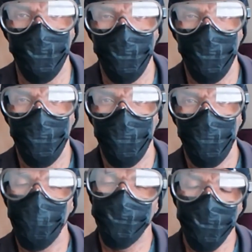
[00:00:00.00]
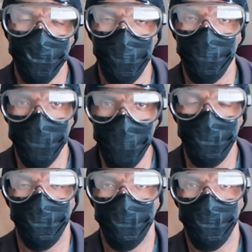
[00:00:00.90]
you what you should
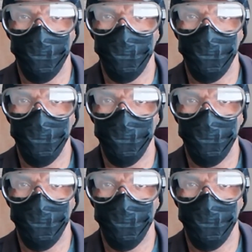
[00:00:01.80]
do.